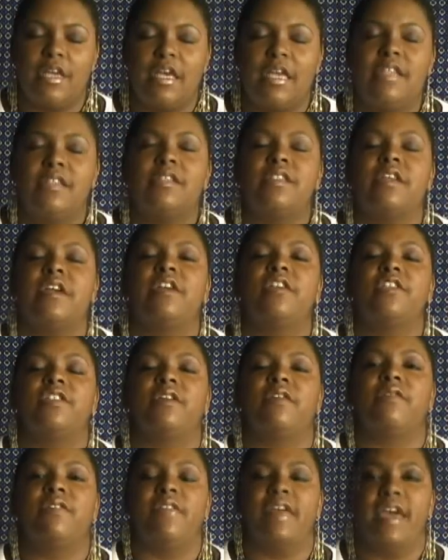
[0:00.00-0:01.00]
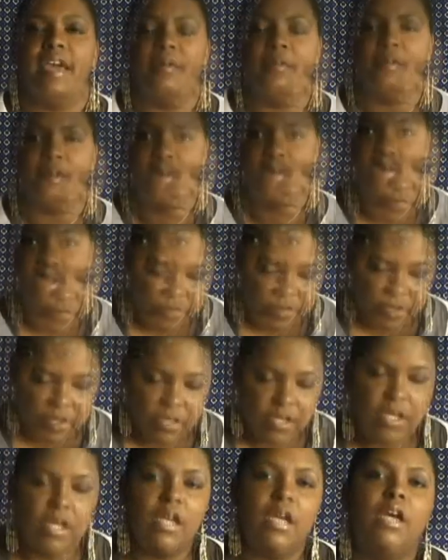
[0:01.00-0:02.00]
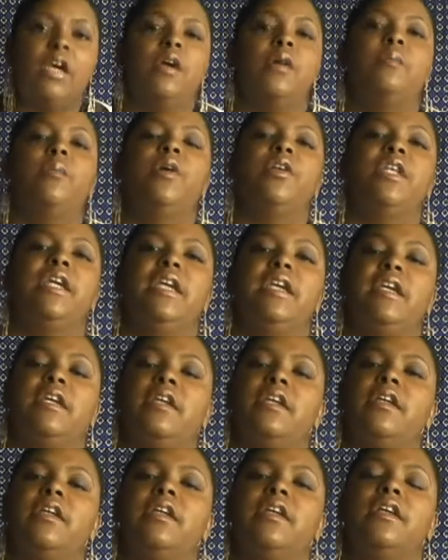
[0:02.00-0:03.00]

In search of that primitive. Monique,